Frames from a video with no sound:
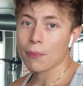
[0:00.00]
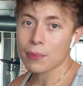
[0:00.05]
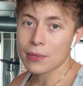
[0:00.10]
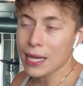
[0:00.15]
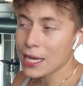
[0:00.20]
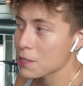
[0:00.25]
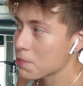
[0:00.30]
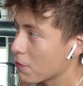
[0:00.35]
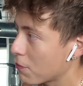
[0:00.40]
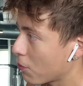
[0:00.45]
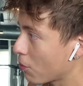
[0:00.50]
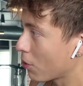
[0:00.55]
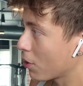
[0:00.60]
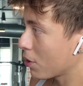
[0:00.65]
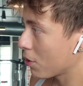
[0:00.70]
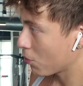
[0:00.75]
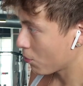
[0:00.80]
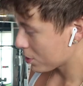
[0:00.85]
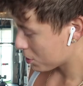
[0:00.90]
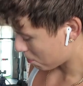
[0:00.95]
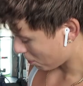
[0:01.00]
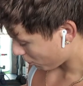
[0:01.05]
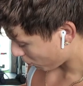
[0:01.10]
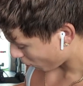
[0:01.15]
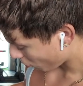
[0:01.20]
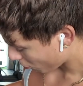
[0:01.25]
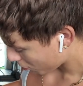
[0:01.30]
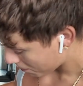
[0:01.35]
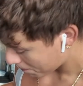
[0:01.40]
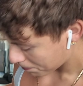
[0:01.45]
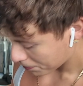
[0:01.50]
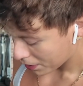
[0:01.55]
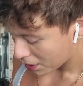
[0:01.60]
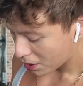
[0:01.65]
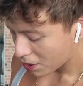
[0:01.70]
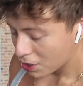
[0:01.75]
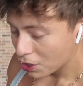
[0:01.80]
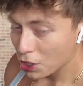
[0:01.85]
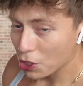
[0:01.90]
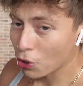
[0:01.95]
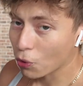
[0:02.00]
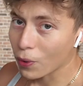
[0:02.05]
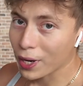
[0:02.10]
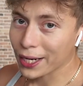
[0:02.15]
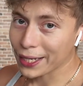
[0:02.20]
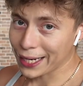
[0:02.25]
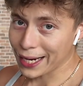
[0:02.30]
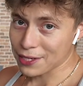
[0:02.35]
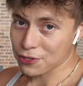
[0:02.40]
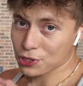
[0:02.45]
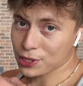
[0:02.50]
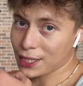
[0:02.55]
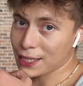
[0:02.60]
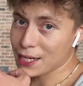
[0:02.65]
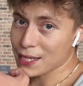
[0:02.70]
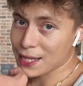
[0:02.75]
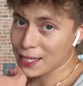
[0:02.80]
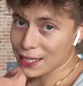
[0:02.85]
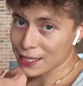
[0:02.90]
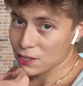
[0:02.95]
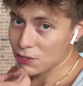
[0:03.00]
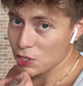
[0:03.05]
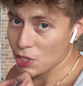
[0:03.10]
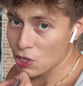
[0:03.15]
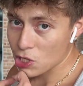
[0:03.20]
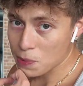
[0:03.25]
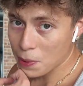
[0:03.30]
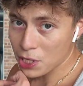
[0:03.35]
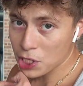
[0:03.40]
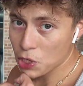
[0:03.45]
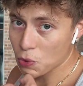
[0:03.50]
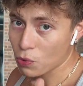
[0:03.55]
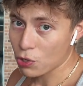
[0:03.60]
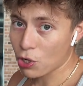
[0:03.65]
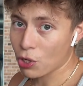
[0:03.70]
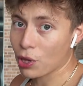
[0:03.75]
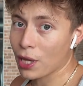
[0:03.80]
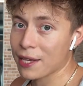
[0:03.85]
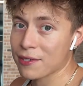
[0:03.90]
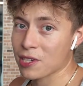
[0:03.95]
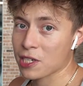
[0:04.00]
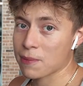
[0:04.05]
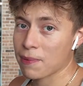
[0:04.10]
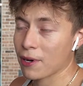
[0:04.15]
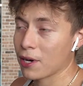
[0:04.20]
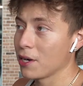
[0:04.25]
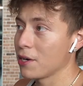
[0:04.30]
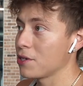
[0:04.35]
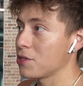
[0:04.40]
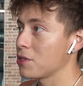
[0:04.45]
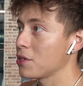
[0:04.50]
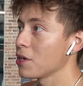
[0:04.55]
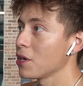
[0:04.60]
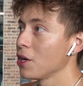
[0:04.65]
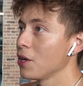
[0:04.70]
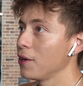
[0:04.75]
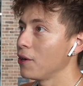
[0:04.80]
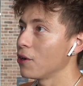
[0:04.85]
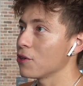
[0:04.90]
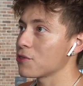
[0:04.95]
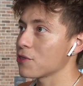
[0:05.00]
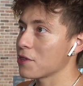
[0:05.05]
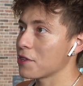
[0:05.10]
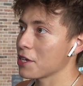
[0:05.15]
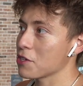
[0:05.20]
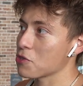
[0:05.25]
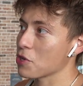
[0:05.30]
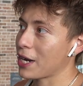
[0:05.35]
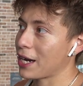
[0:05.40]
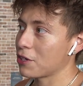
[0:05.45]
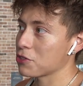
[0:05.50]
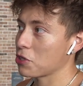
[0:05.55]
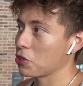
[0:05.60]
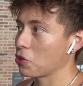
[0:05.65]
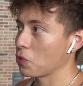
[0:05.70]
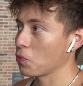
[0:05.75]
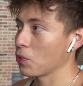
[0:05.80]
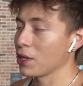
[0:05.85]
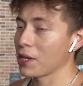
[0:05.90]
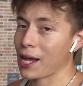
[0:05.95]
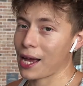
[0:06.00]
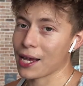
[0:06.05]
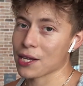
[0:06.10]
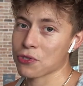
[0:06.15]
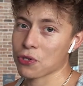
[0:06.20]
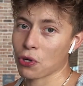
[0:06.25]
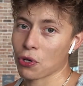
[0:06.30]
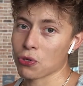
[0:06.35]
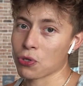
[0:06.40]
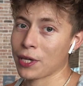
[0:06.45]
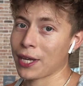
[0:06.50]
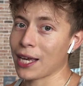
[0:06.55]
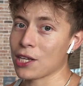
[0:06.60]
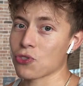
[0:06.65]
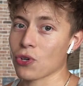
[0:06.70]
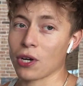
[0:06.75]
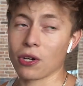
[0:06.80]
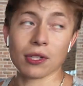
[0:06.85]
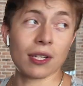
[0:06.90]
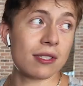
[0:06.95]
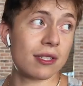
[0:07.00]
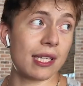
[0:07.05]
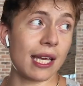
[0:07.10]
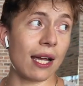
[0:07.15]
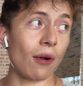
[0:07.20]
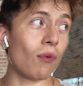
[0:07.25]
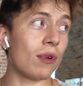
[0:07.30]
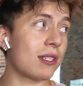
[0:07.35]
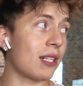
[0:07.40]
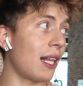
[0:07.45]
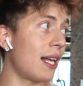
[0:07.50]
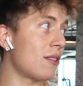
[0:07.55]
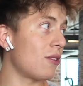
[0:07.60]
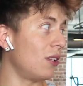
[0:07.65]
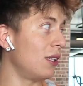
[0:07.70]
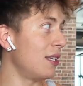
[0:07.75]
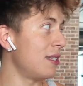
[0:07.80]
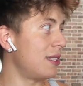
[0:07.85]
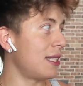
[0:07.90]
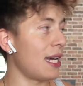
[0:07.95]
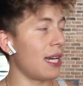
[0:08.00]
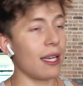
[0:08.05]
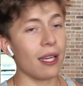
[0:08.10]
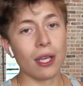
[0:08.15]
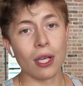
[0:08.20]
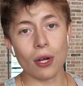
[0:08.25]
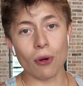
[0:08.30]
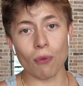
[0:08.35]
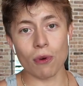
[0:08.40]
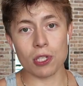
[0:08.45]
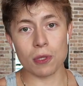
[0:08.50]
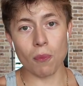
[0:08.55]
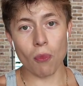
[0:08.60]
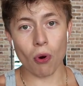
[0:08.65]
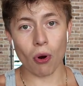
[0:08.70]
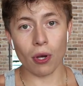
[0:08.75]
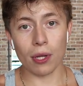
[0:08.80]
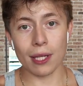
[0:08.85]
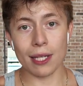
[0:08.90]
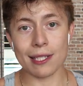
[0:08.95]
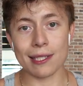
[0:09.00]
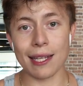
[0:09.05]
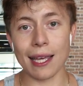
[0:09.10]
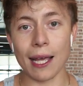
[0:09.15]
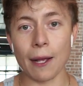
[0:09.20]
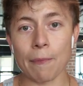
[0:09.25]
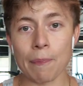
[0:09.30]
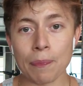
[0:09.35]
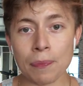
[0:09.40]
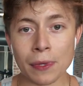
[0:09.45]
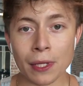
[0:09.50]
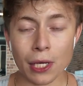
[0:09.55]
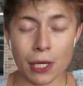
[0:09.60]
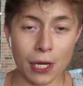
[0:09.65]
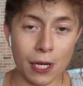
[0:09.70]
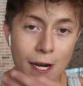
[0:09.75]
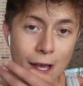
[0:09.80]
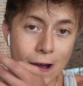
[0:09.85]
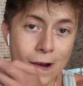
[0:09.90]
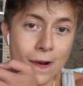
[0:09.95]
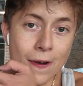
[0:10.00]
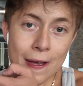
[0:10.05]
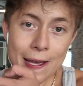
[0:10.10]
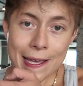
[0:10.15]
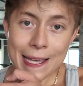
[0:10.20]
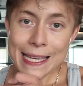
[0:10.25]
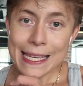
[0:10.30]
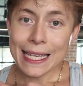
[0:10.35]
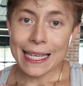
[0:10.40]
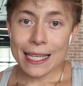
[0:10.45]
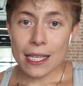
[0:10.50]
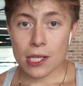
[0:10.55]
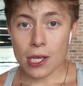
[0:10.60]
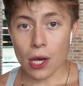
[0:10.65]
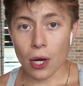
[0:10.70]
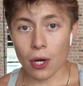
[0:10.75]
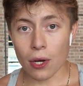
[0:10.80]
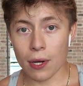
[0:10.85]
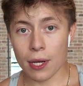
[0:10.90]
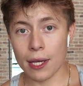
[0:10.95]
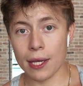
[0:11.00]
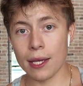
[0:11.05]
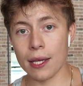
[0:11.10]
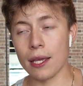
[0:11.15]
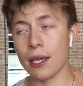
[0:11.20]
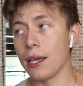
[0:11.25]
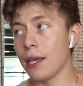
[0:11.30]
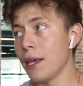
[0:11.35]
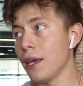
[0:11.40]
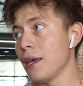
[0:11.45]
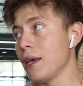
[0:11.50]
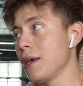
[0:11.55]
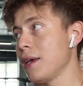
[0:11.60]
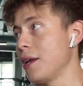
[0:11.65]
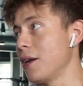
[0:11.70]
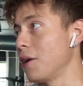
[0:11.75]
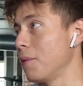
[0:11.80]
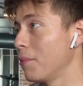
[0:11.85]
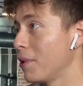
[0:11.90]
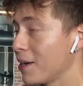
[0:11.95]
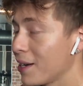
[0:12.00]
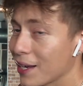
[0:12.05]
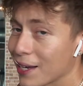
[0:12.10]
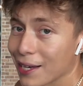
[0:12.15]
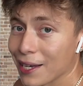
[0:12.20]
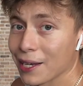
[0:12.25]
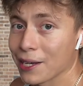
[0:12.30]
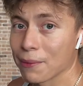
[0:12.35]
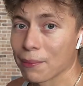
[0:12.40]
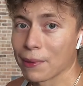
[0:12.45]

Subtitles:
Days before, weeks before, you don't recognize those kind of things, especially when you're less experienced. Those are the things you kind of start to realize. You can't trade on this day, risk less on this day, risk more on this day, So, Monday